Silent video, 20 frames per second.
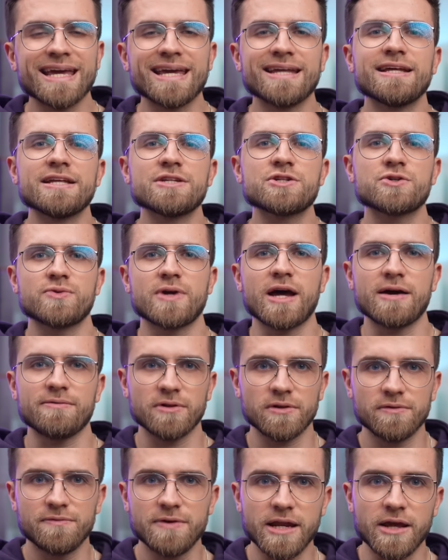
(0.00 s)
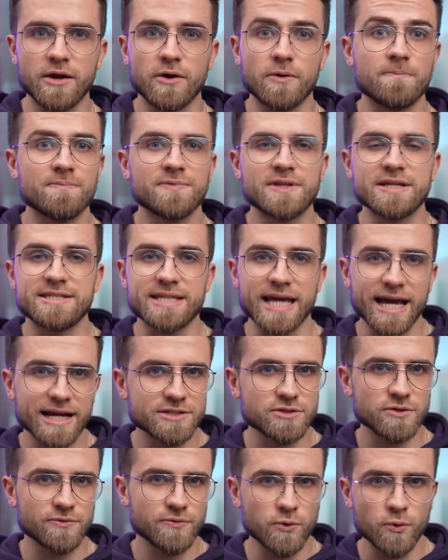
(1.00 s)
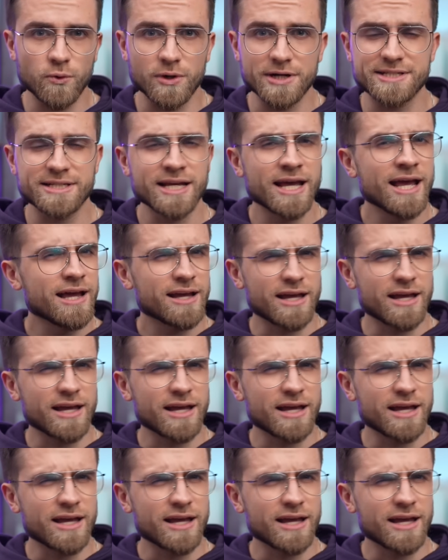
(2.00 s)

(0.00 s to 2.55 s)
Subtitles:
in a travel video. The text, of course,